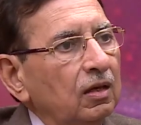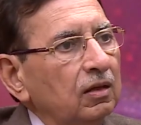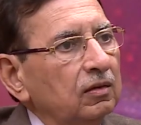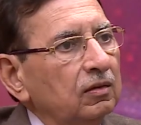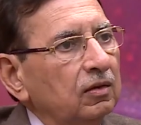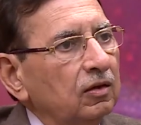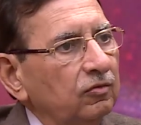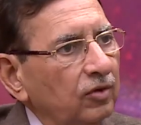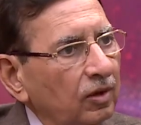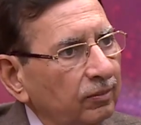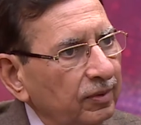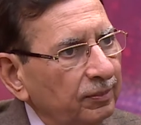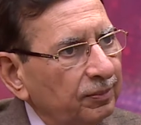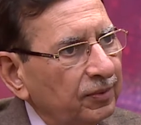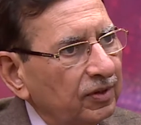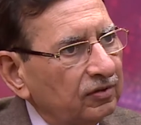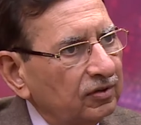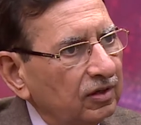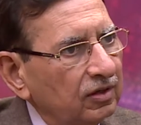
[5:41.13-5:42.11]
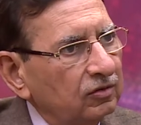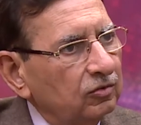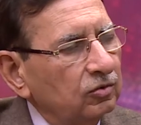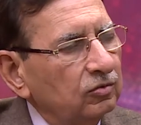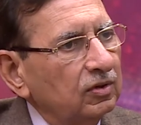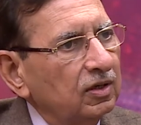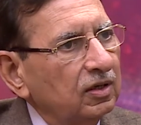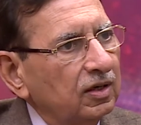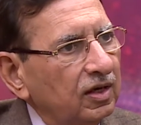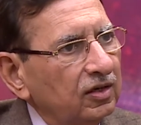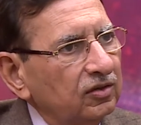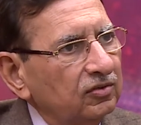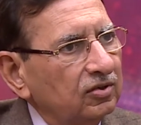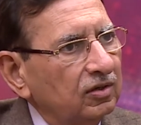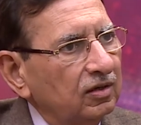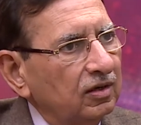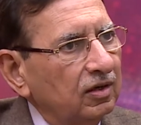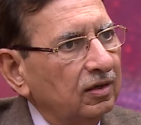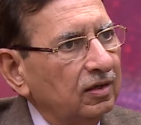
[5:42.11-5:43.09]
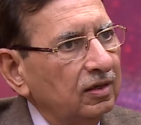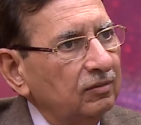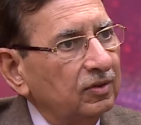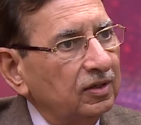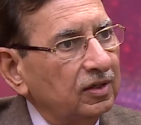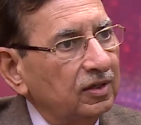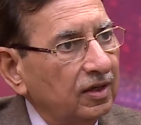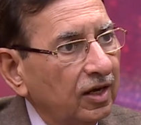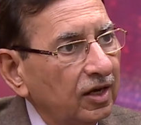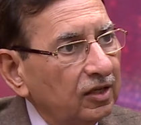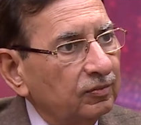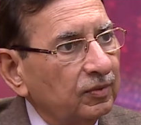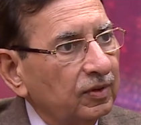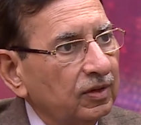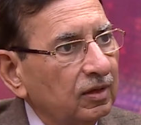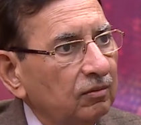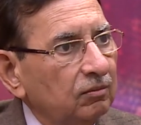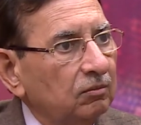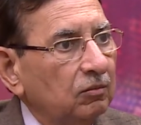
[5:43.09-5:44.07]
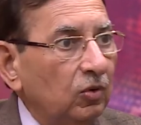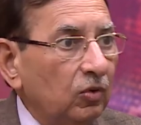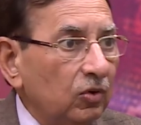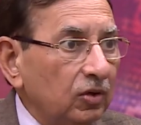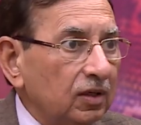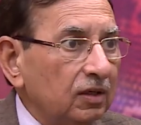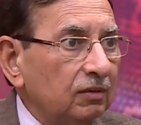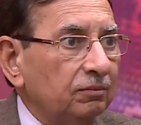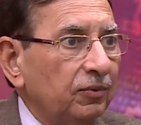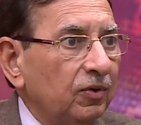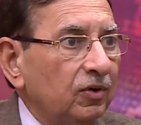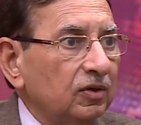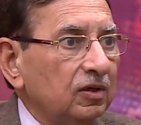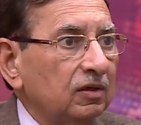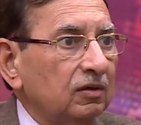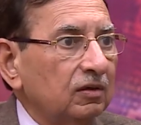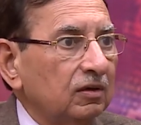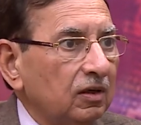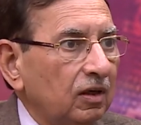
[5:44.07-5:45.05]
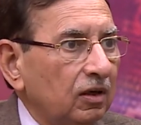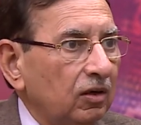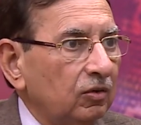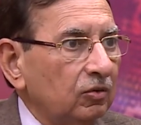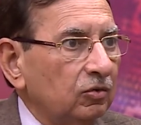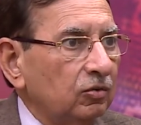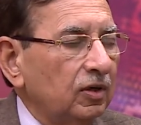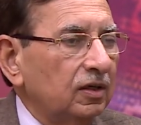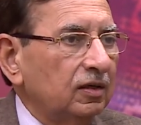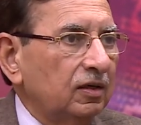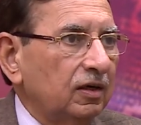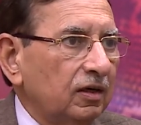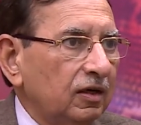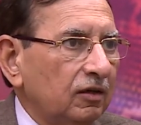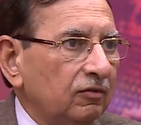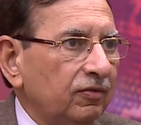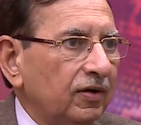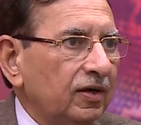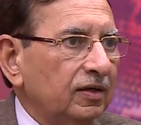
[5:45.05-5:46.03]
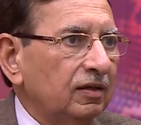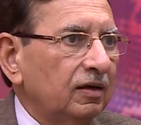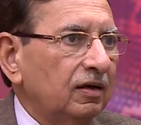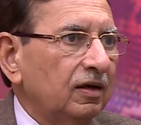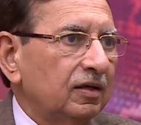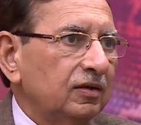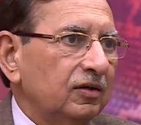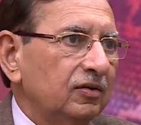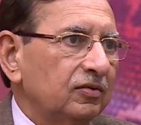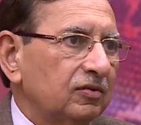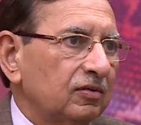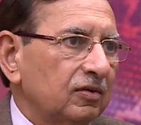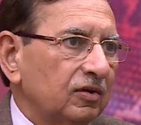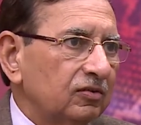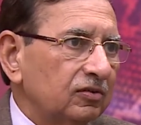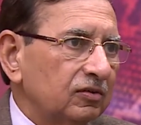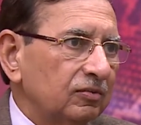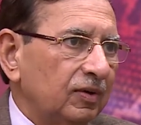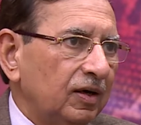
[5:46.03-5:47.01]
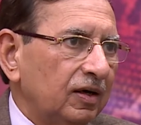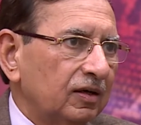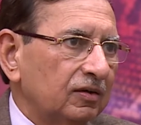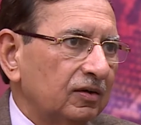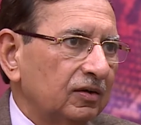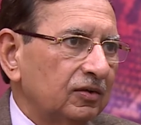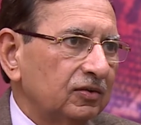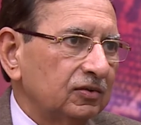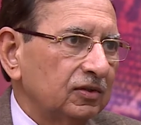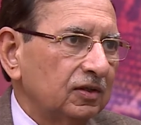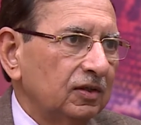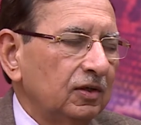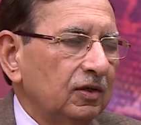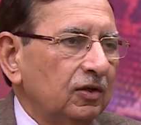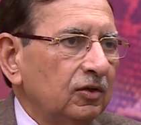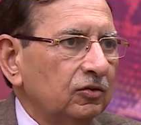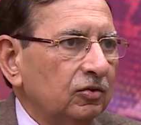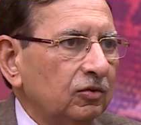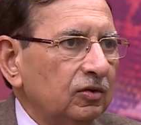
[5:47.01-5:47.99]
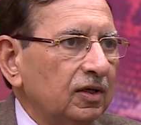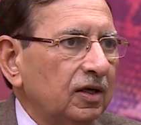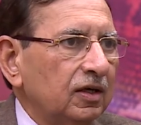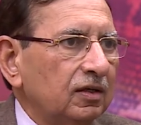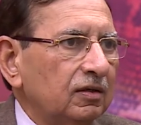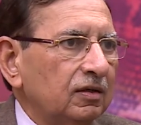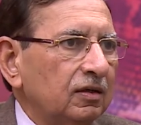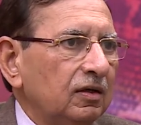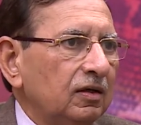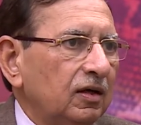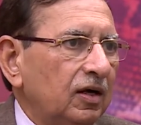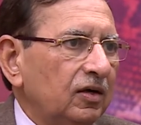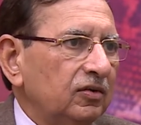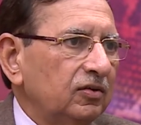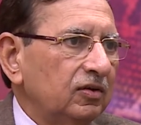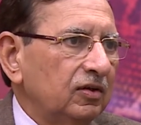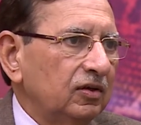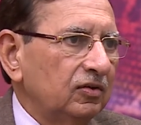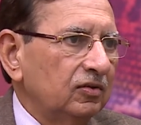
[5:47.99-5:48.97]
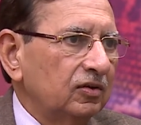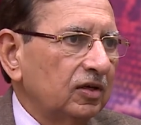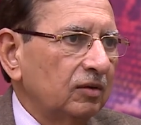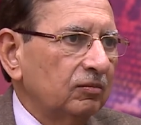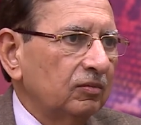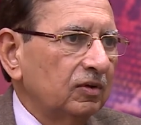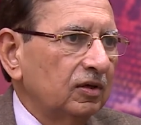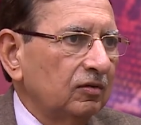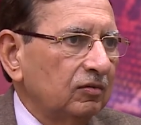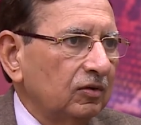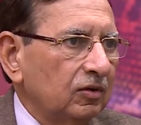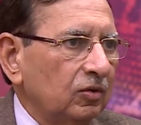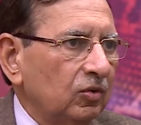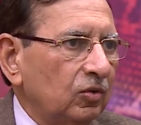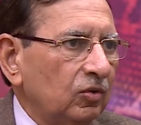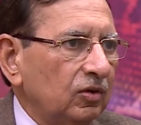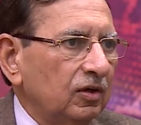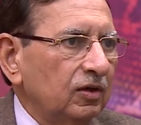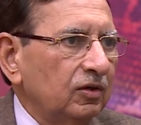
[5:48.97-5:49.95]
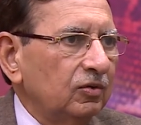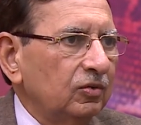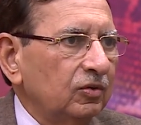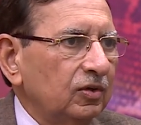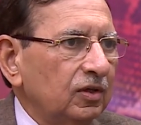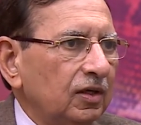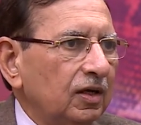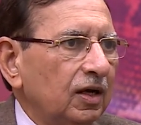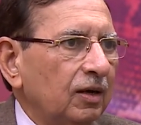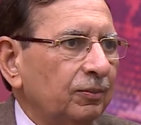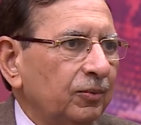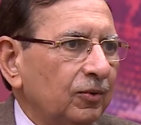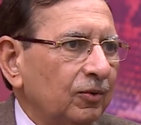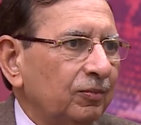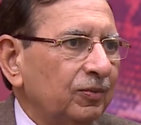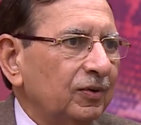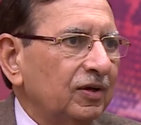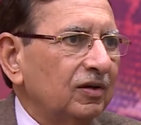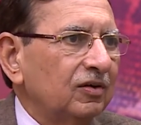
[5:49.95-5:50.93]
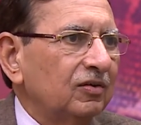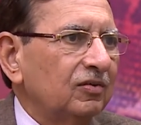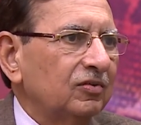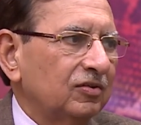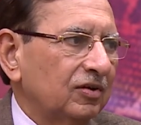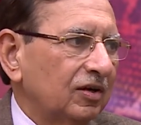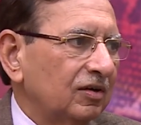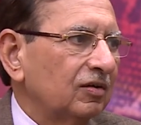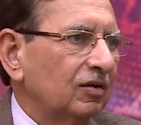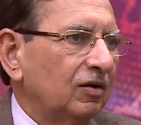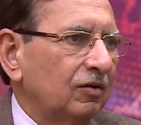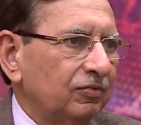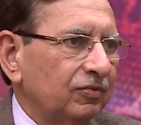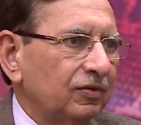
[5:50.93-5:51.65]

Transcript: there will be patients who will die suddenly, but it has become more important now to identify the highest risk markers so that ICDs can be given only to the appropriate set of